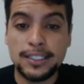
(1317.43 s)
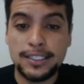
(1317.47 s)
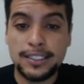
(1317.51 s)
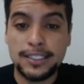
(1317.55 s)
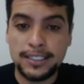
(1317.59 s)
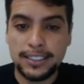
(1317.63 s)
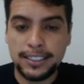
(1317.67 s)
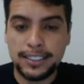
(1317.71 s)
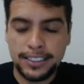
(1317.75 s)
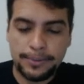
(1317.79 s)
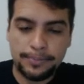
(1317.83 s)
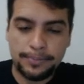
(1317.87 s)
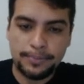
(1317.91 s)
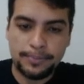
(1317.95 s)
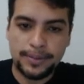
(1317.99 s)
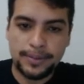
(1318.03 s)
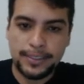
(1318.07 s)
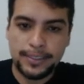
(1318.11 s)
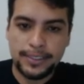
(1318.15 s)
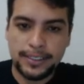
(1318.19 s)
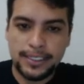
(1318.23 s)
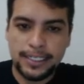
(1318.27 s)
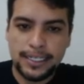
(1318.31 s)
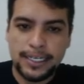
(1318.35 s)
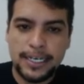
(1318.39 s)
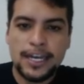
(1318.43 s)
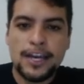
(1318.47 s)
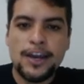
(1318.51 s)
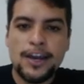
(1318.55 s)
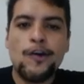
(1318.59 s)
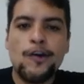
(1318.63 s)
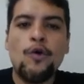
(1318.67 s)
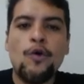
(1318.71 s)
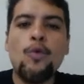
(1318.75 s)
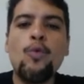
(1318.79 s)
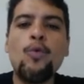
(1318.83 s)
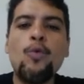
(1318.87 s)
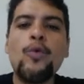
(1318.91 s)
asleep?
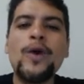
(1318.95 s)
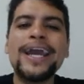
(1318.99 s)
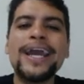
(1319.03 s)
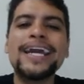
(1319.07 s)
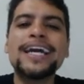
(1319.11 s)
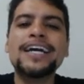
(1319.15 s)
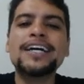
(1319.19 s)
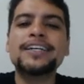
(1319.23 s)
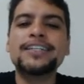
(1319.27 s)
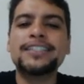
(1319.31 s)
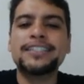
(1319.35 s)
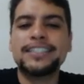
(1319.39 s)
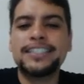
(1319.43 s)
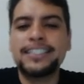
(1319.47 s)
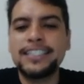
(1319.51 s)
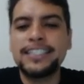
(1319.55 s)
Where